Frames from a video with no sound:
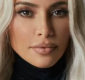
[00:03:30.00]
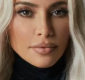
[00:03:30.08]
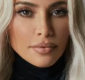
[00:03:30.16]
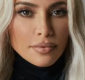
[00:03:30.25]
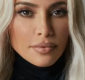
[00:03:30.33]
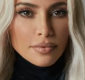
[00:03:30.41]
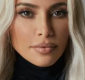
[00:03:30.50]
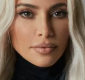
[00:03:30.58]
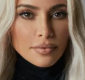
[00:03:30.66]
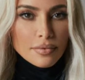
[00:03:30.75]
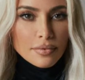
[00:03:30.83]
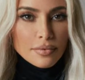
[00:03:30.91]

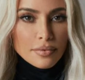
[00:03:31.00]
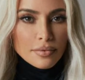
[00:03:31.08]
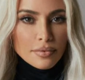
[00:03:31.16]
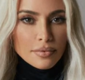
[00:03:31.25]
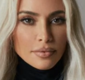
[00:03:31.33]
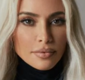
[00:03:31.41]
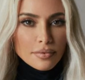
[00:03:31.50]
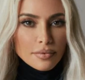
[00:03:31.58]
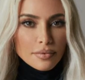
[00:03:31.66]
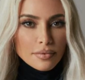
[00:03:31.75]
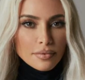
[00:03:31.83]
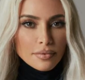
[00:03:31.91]

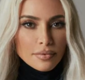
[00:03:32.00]
(silence)